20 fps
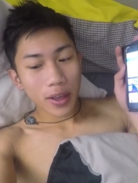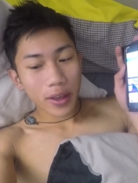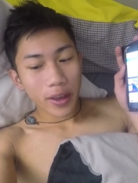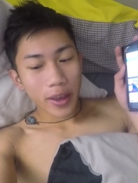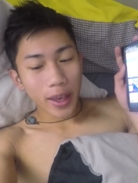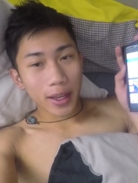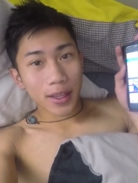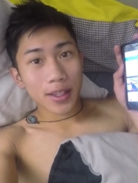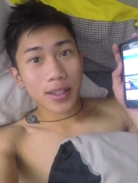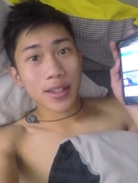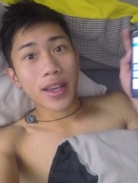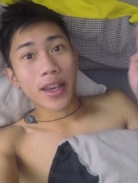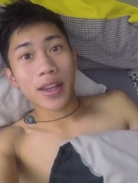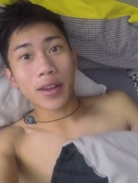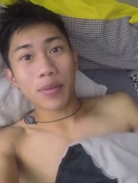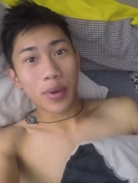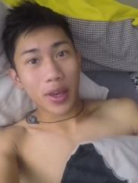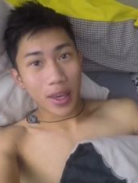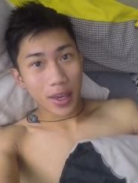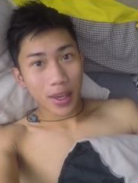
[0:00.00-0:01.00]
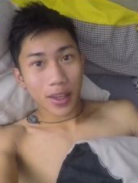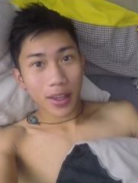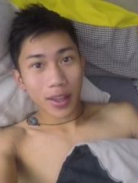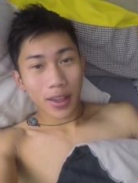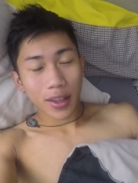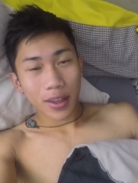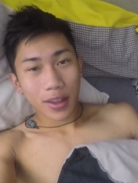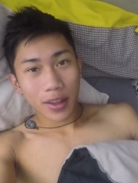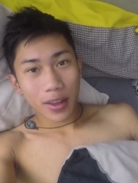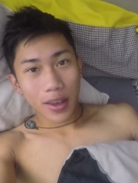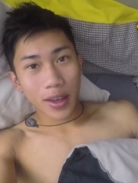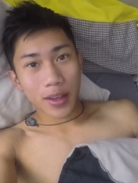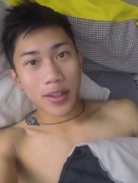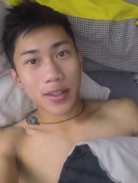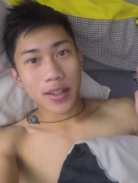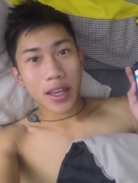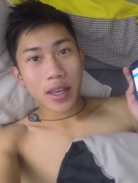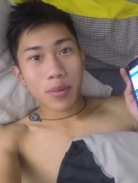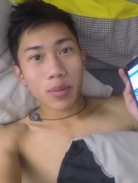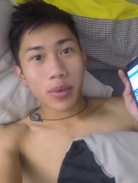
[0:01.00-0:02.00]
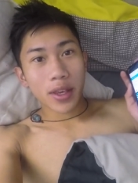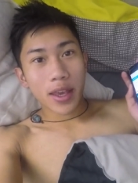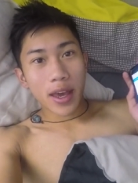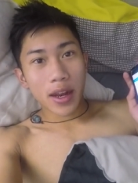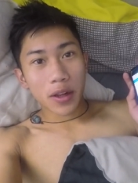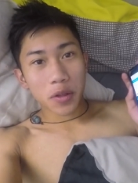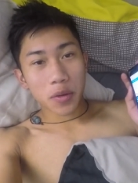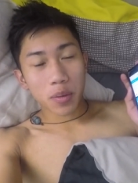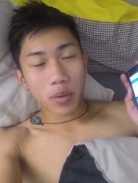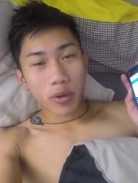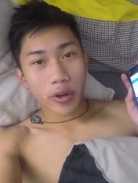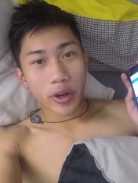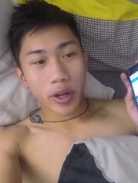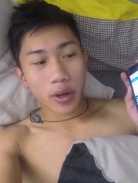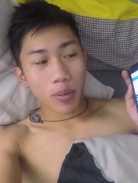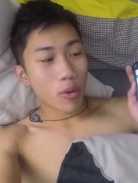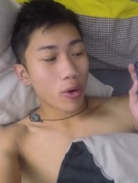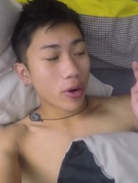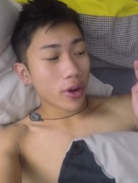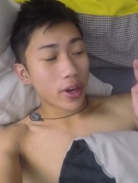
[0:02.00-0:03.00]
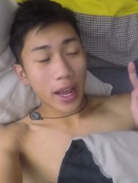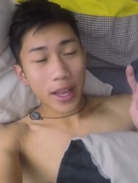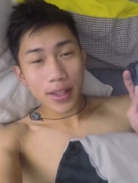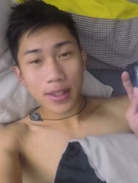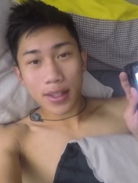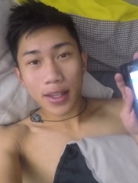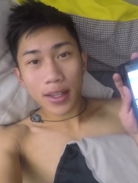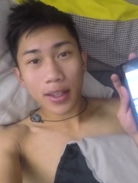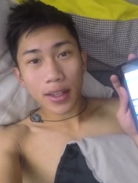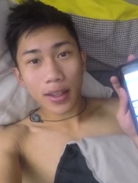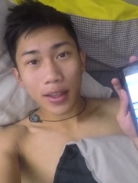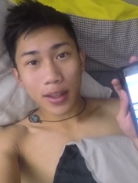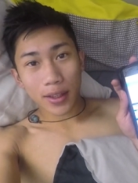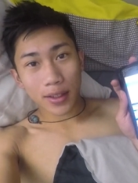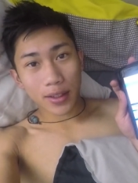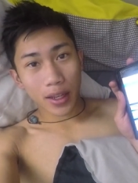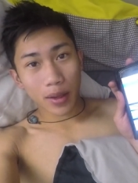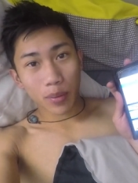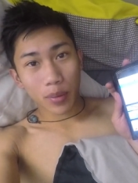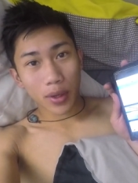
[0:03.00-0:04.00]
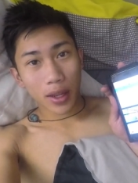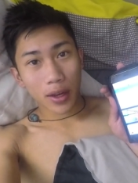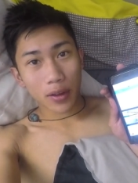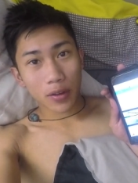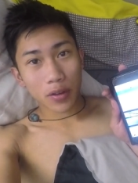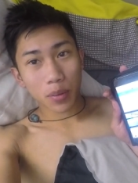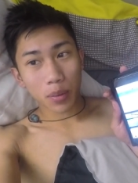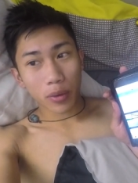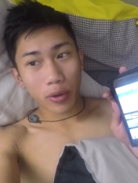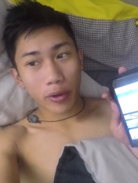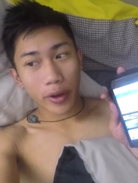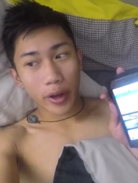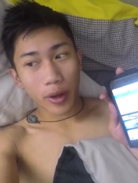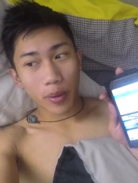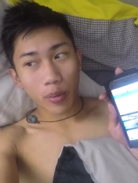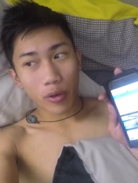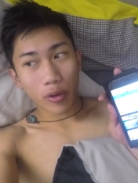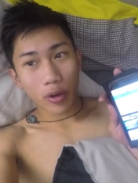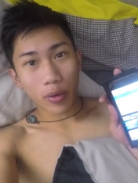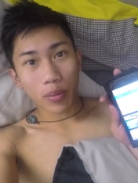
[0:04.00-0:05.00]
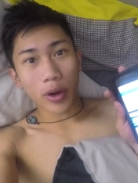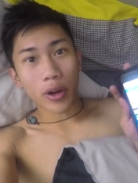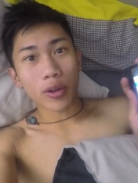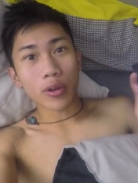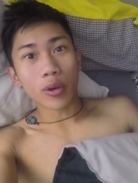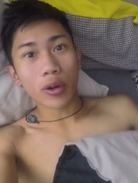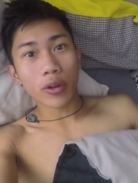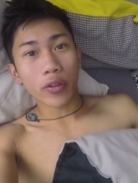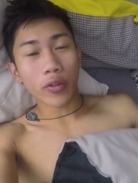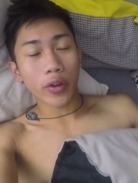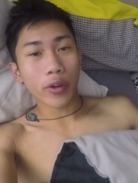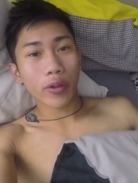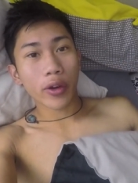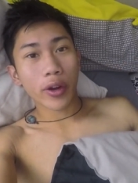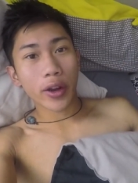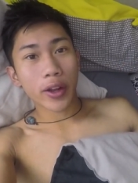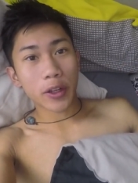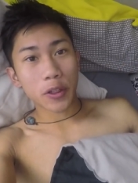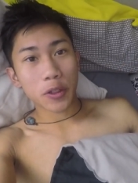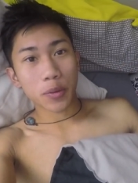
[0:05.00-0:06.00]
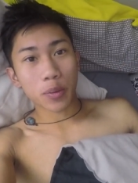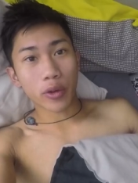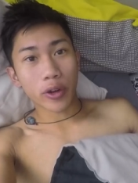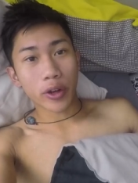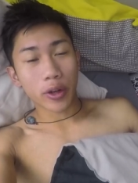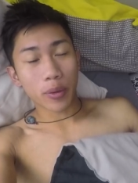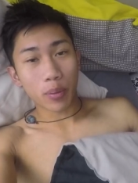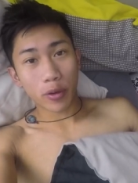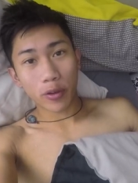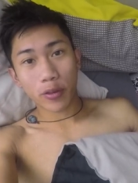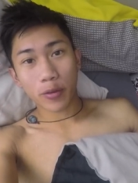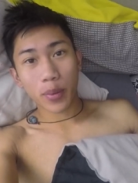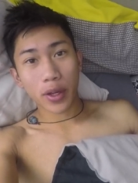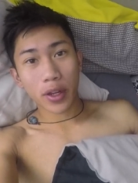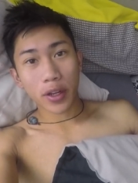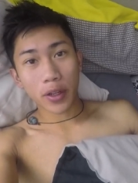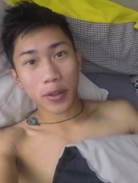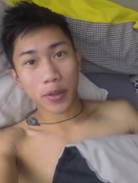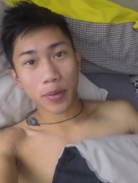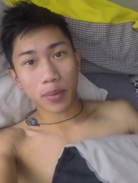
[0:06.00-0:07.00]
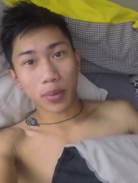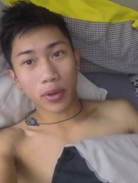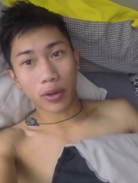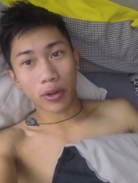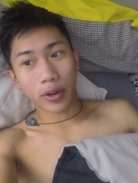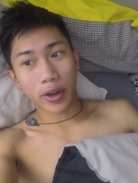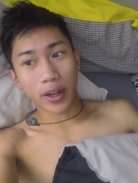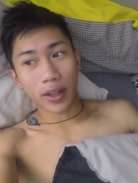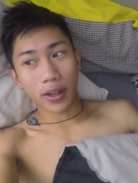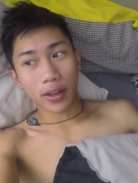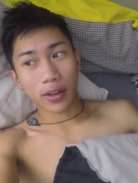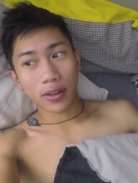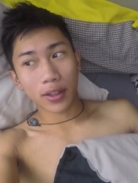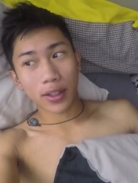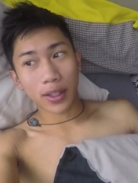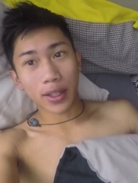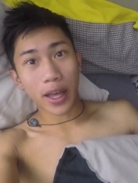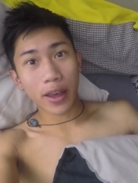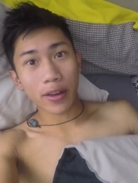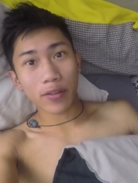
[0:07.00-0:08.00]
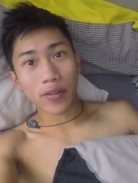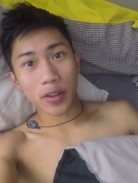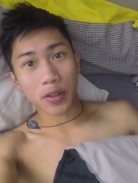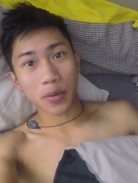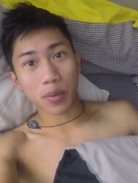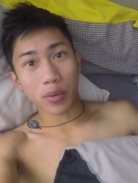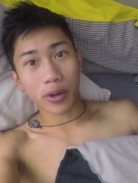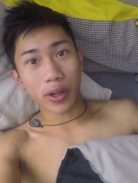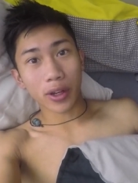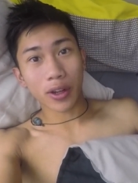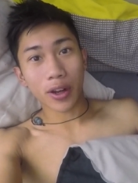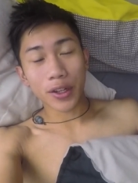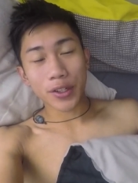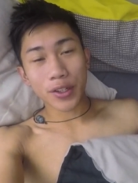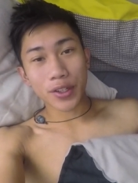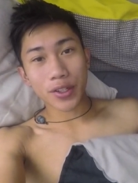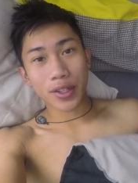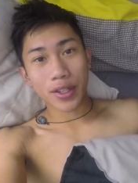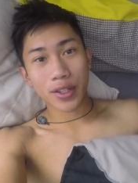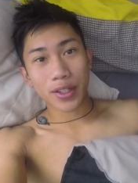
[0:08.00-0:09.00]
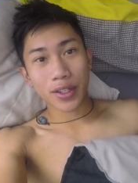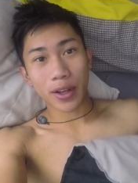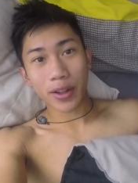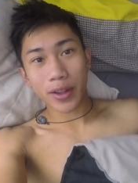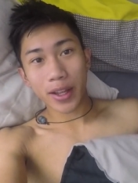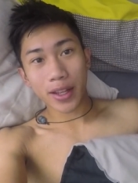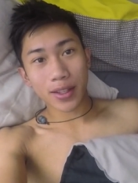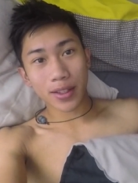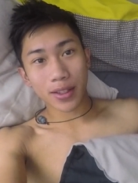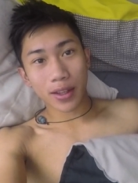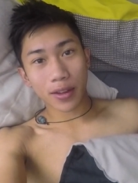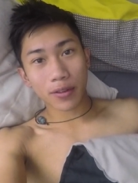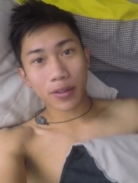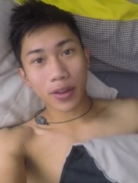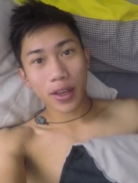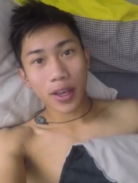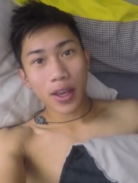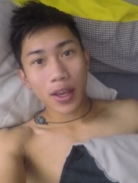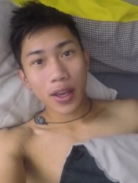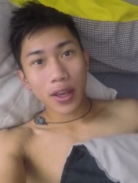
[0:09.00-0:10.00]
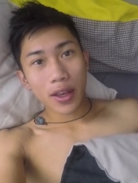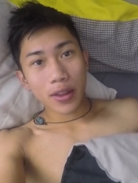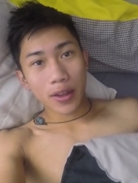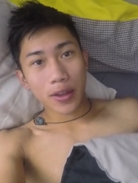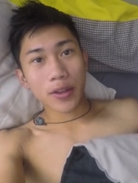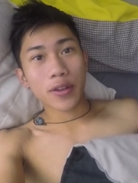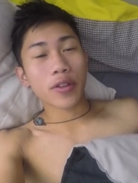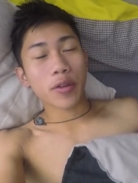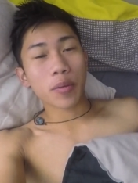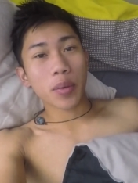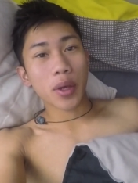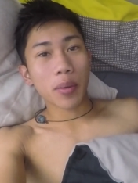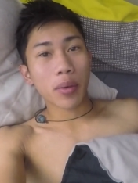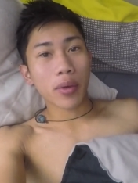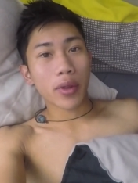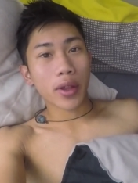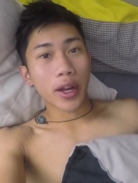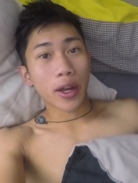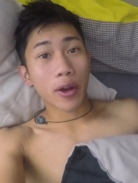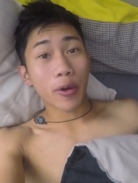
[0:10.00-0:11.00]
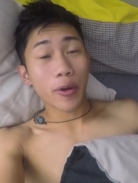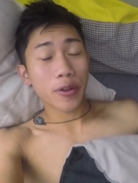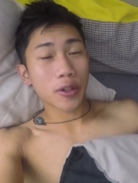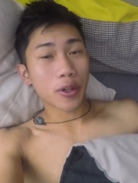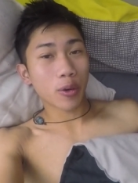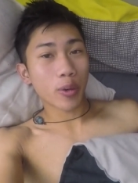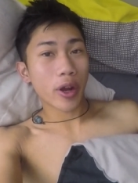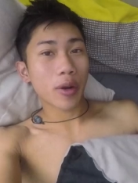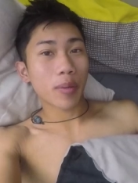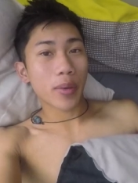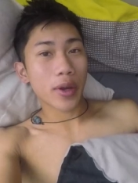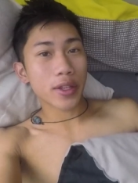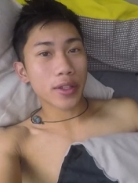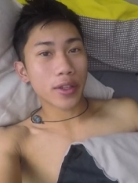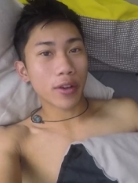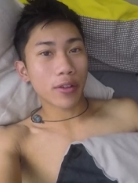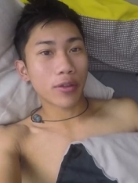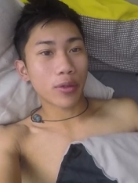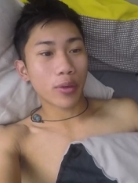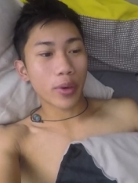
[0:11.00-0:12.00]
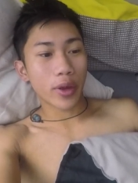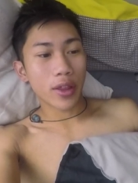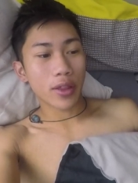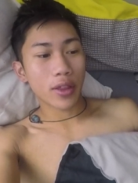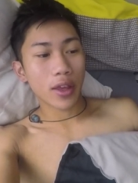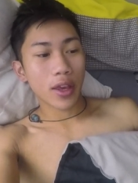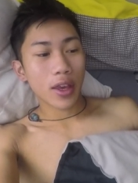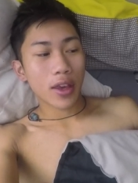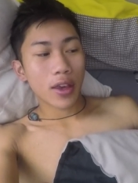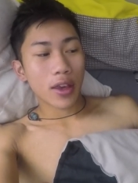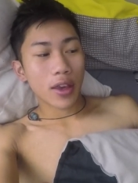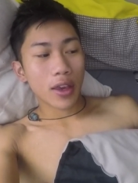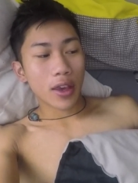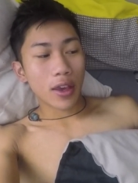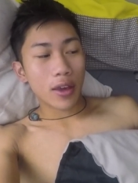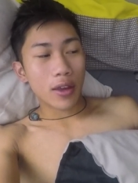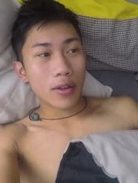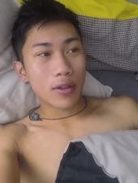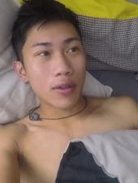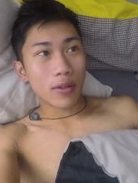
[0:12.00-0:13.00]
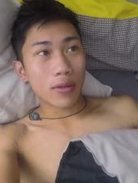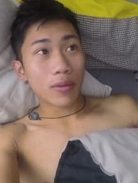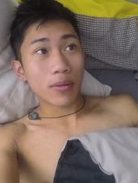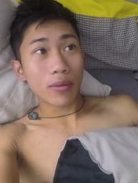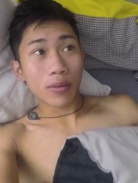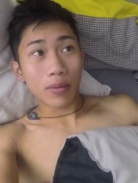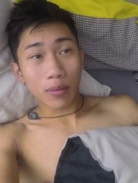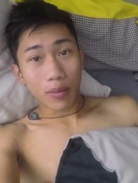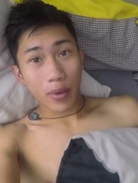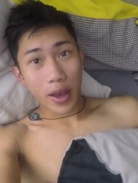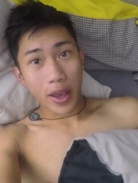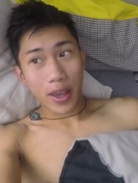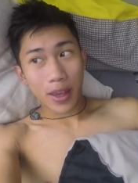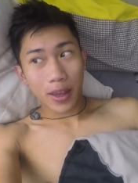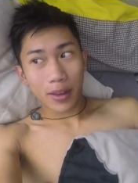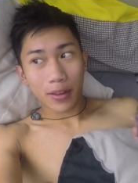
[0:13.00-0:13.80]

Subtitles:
excite me. Excite me at exploring more dancing, excite me at exploring more parkour, freerunning, exploring movement, exploring life, exploring consciousness, all that stuff. These are the people that I always surround myself with in my